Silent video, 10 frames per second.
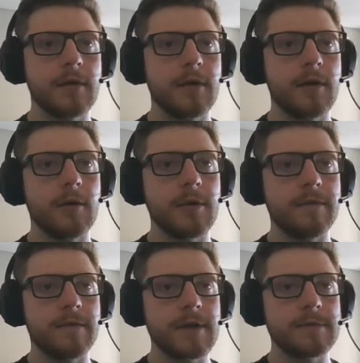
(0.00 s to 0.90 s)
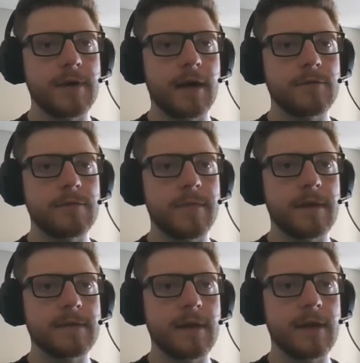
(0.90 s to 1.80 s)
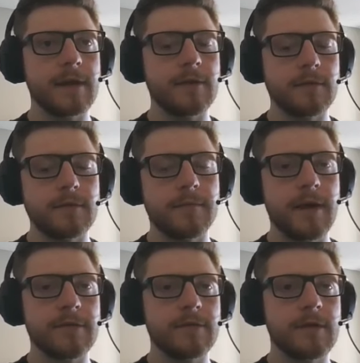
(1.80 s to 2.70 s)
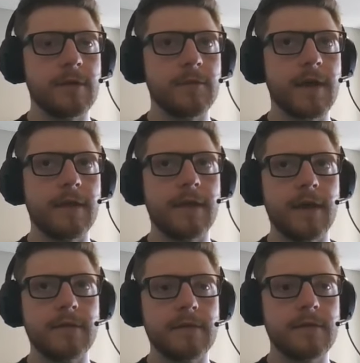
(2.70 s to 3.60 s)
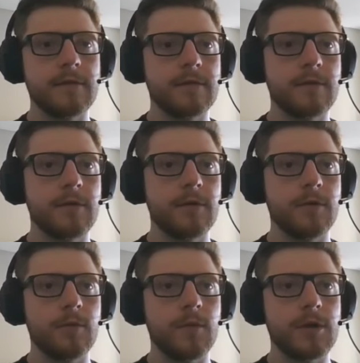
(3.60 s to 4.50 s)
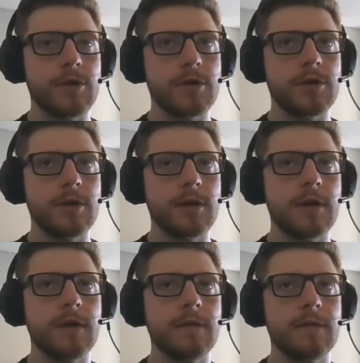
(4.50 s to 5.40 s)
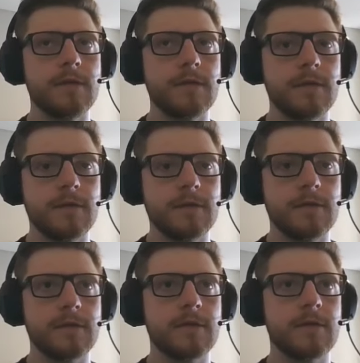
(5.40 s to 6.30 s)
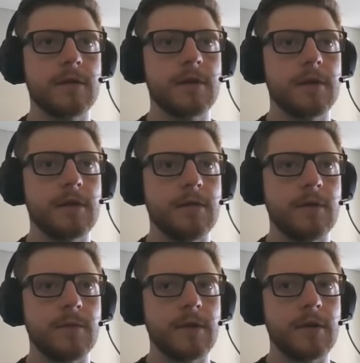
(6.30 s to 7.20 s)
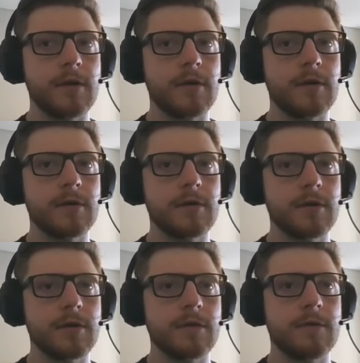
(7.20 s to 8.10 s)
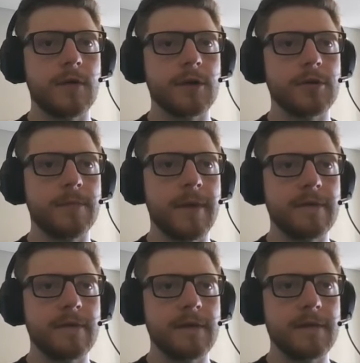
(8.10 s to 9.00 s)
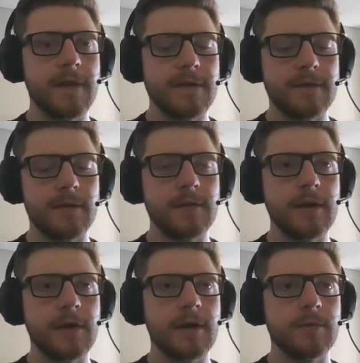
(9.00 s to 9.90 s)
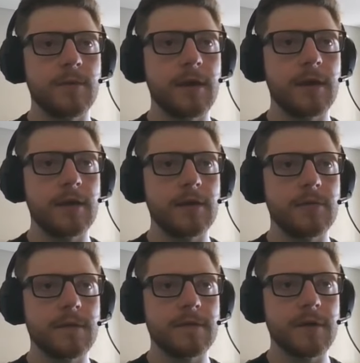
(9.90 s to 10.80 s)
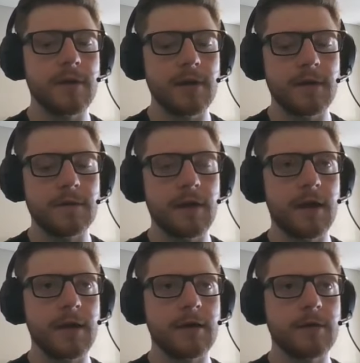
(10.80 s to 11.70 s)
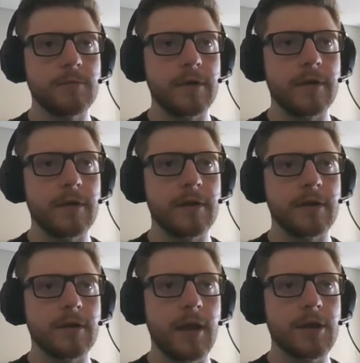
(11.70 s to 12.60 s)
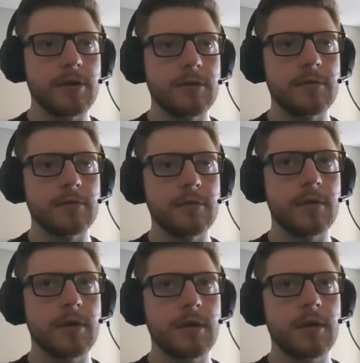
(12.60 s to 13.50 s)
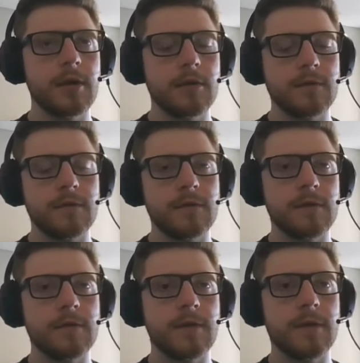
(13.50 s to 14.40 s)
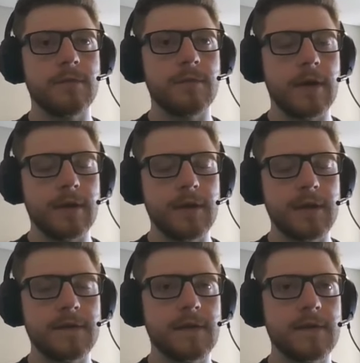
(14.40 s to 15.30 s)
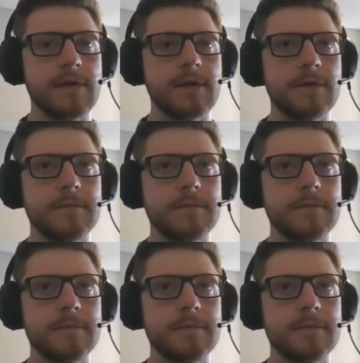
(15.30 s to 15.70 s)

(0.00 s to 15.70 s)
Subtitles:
Oh, but first we have to pass on that test, which is this one here. So actually, to pass in this test, the only thing that we need to assert is like return the connection. So let's run this test here.